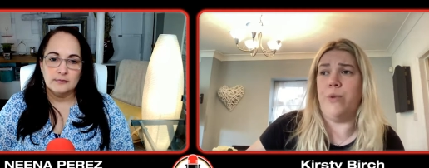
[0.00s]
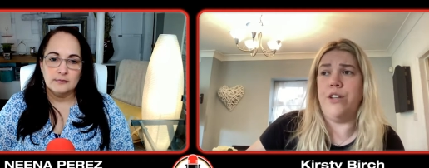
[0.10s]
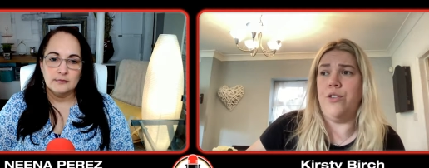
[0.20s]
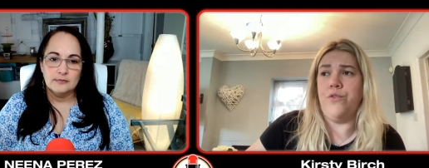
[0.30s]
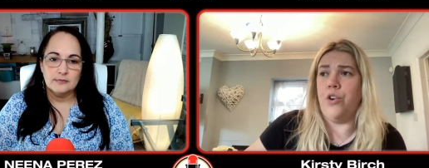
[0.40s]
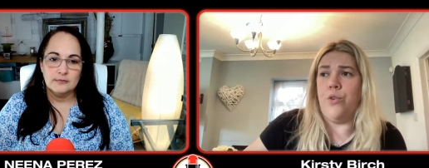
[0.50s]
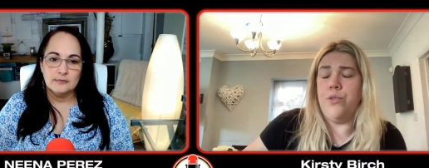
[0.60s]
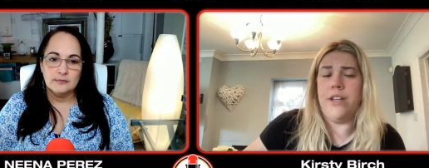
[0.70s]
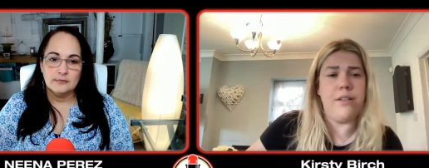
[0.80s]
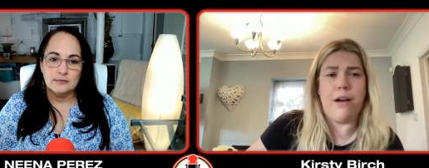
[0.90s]
Speaker 1: when you've got all
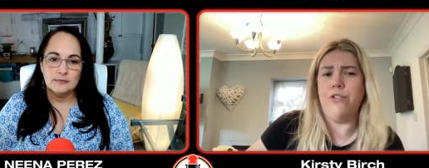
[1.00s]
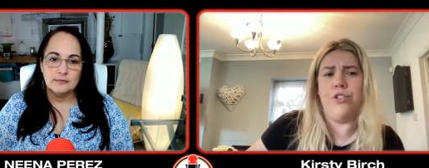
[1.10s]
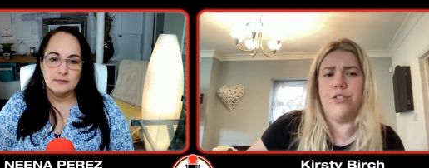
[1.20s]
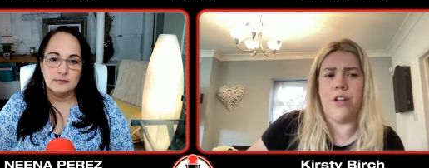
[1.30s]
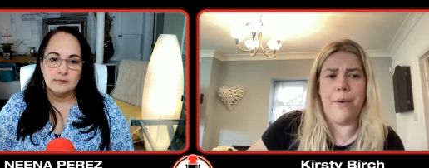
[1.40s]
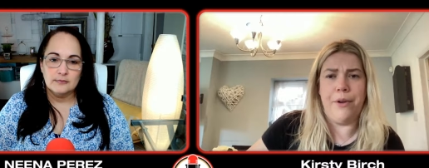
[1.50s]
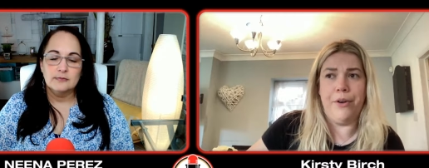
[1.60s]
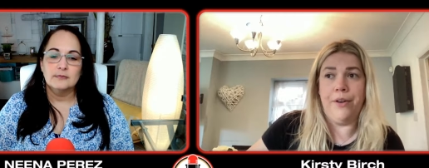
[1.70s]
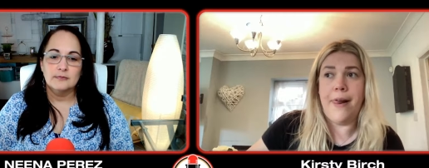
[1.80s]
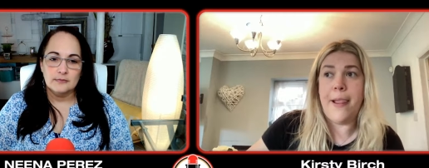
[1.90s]
these emotions going
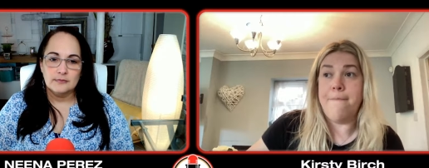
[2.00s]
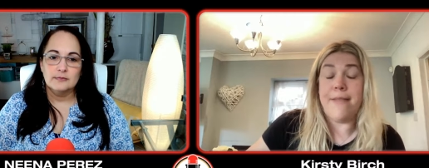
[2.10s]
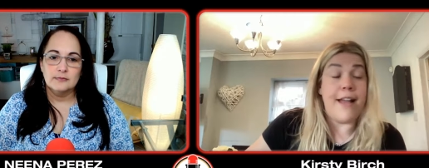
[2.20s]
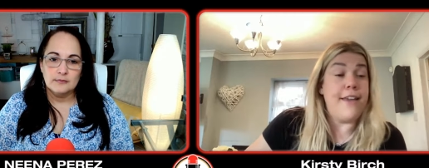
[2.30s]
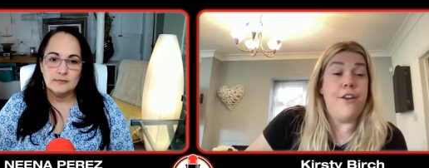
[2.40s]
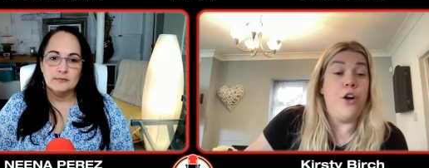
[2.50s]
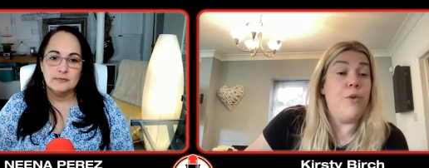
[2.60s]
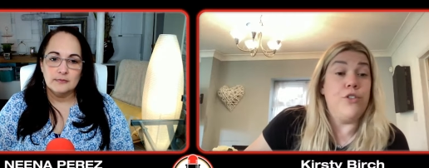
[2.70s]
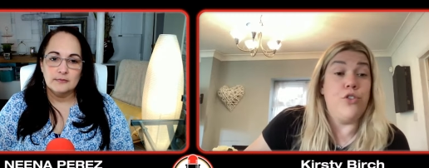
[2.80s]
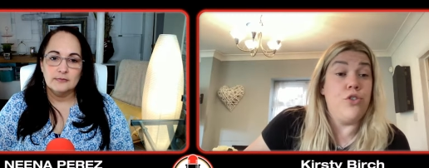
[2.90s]
on and yet no
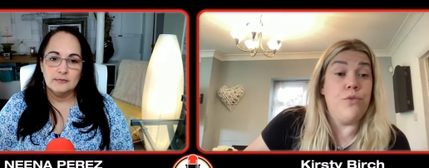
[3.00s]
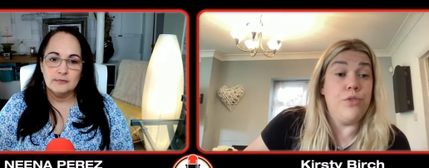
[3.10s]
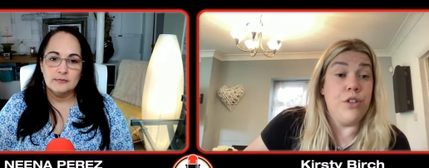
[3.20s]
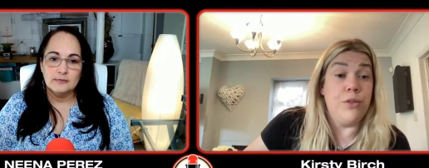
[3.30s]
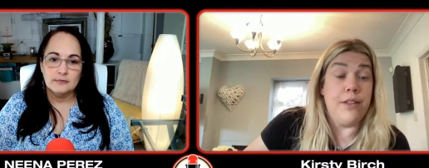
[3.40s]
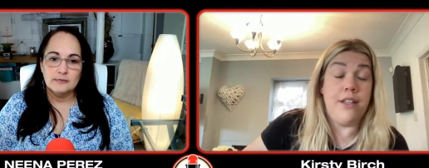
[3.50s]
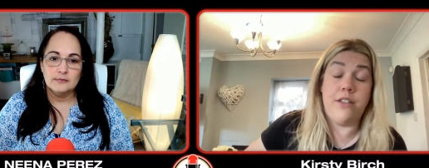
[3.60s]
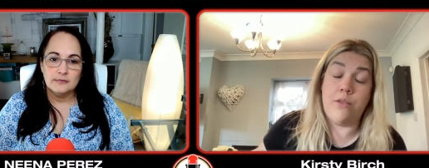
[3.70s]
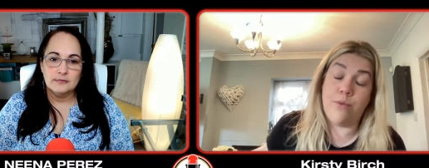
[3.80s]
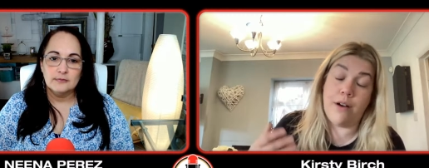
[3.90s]
one to talk to and this
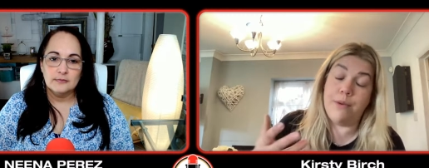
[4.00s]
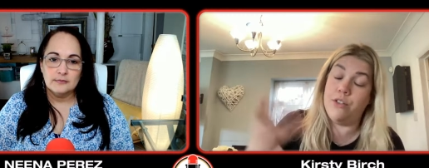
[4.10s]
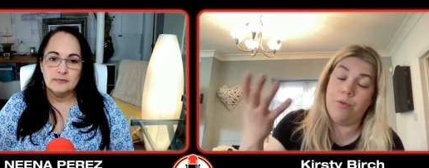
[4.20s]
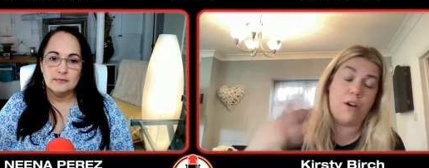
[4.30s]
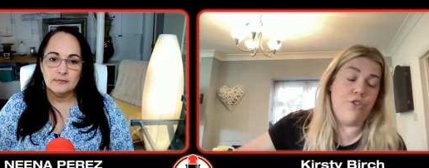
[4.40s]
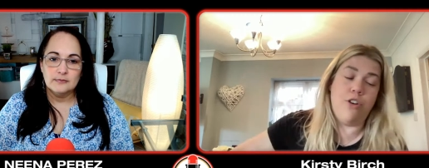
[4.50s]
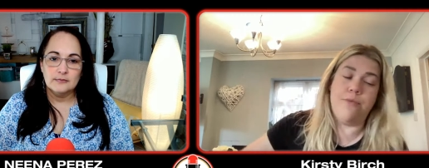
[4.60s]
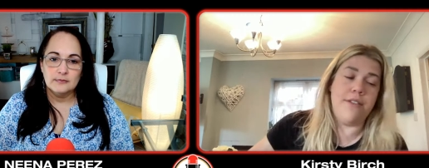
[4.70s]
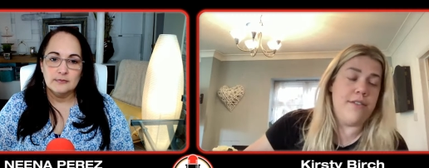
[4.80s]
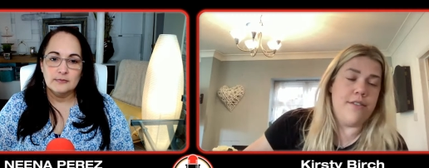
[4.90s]
is why we do our
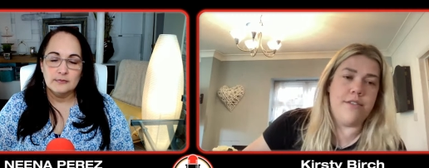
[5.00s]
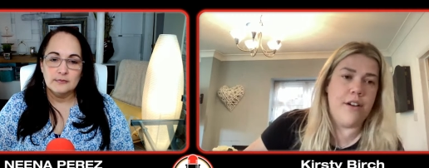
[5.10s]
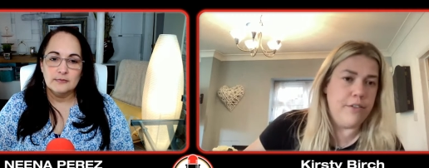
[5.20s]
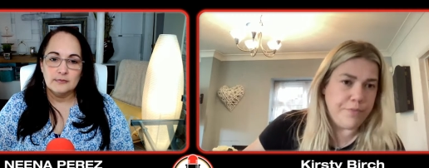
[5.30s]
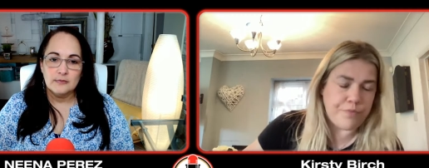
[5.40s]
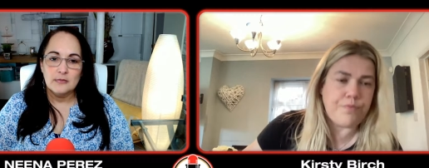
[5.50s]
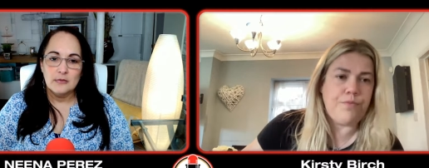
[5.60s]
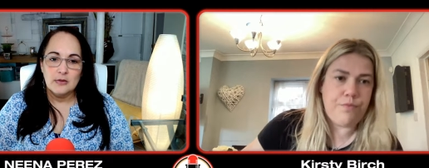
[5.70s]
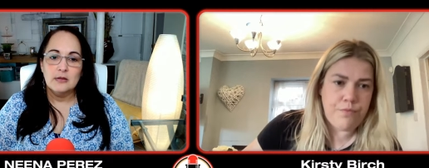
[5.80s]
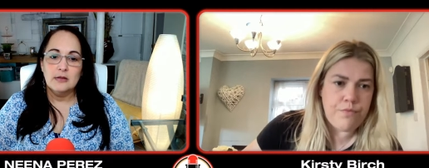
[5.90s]
jobs isn't it so
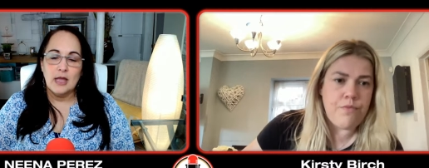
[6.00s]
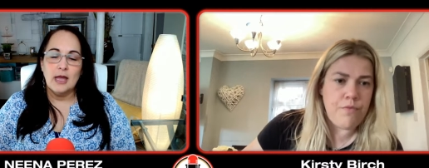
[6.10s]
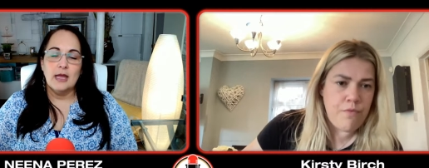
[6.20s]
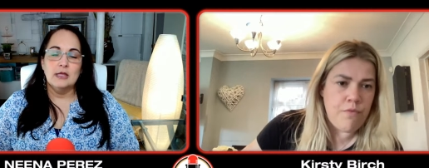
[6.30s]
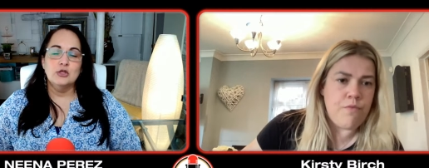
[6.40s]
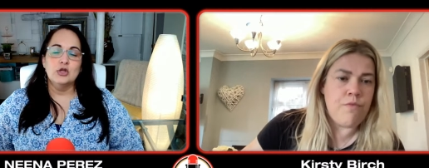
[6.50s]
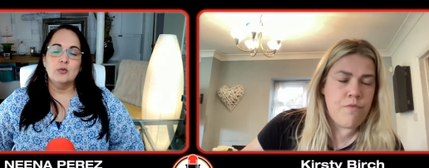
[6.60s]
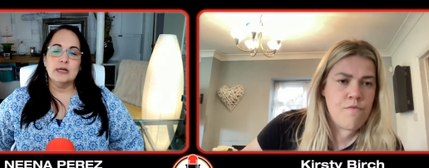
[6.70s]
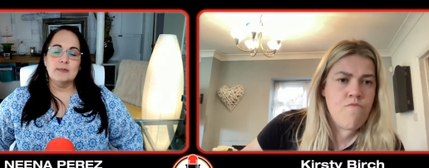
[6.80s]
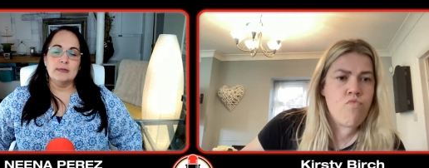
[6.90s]
Speaker 2: yeah, and you know
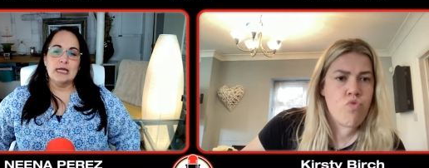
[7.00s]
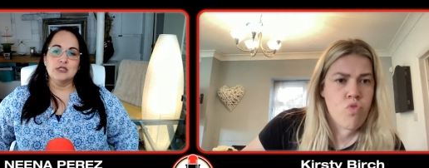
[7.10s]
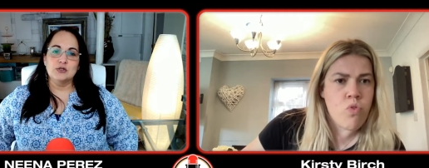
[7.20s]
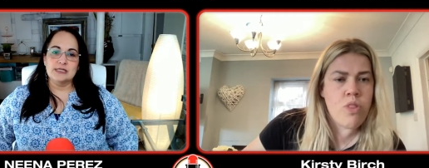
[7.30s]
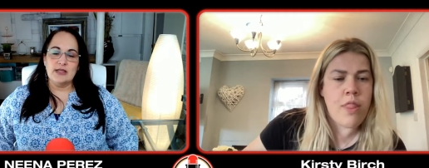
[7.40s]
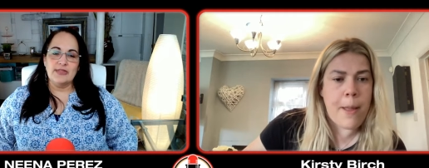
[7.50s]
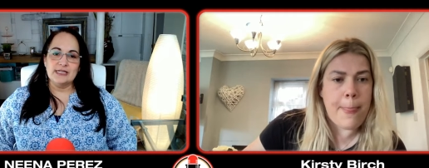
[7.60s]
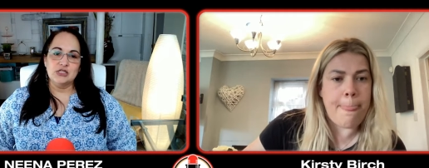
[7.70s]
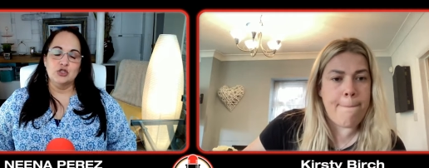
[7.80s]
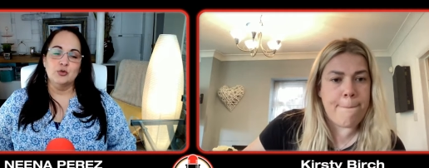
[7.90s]
what? I'm glad you said that
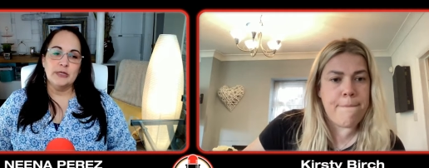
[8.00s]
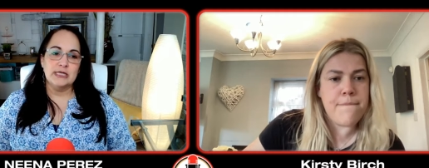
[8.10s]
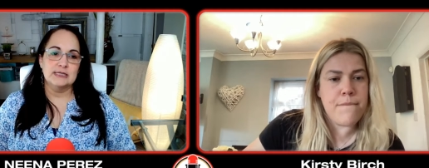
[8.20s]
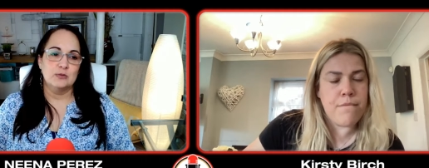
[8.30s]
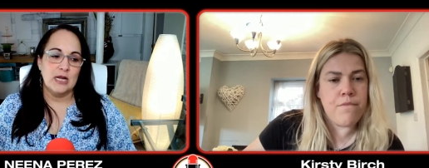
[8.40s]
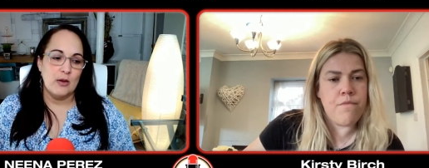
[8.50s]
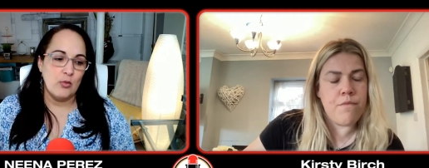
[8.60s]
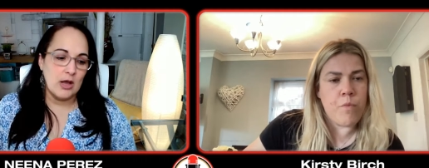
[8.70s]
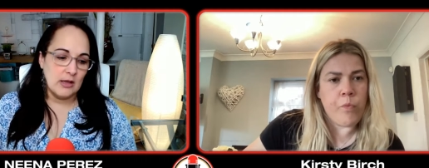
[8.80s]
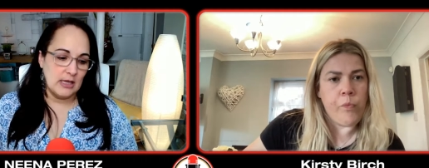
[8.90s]
too because what I
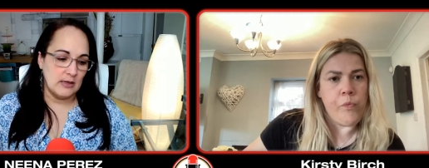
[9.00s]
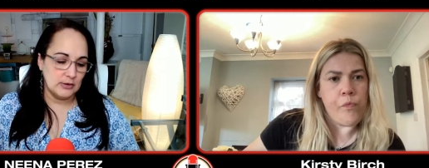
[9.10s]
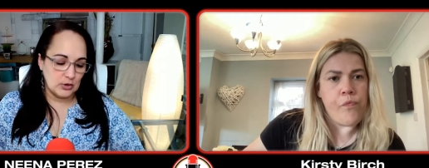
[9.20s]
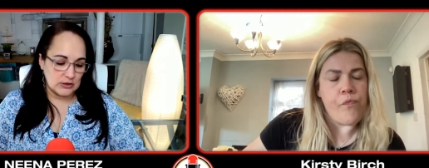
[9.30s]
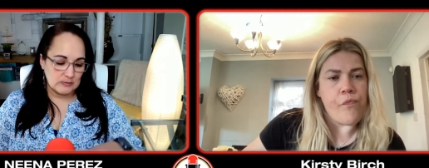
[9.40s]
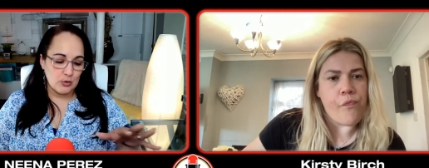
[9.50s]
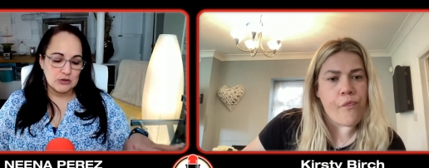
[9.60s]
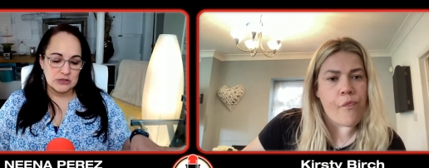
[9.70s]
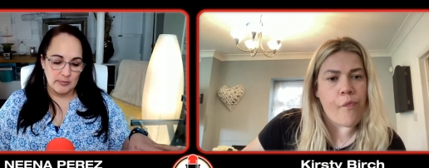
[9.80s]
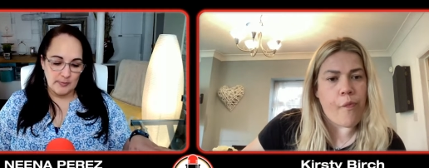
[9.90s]
want, uh, you know, because most of
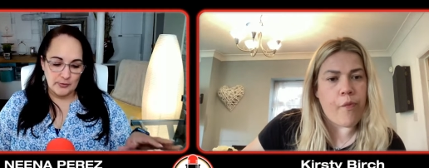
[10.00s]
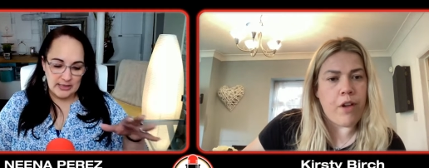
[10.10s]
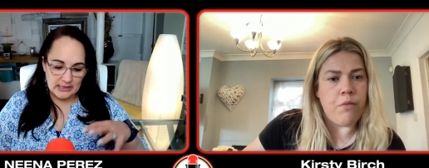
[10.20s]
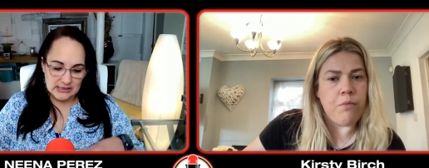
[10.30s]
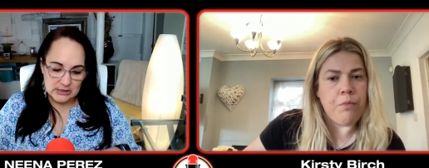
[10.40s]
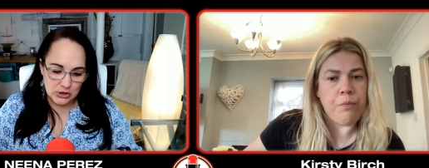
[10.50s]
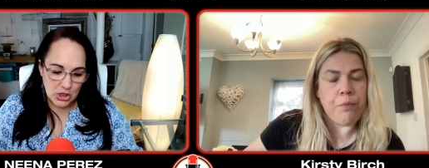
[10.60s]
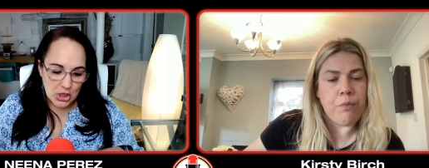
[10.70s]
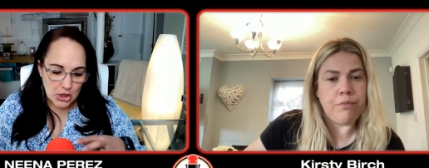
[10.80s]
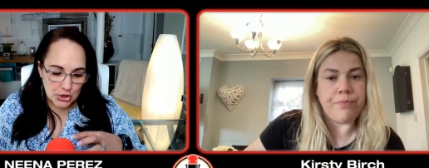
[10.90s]
the people that listen
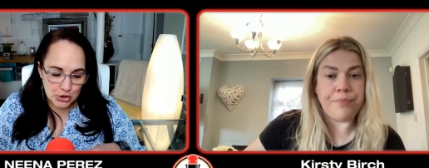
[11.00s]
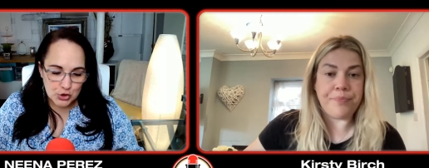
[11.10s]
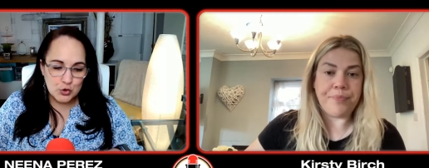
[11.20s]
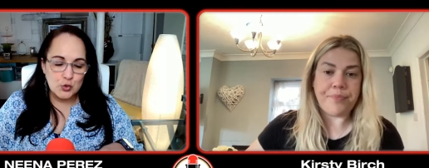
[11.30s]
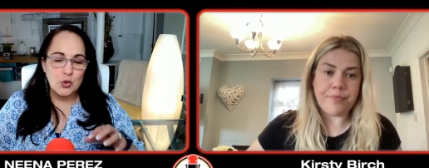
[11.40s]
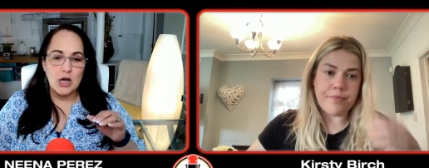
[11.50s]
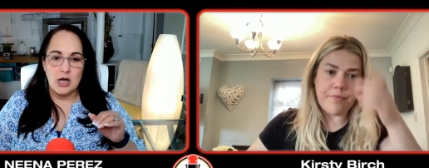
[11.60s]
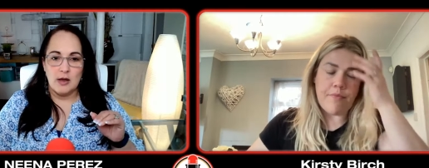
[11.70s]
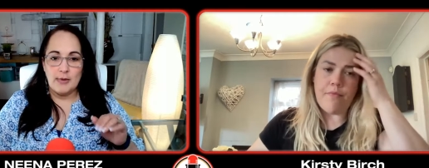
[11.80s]
to uh,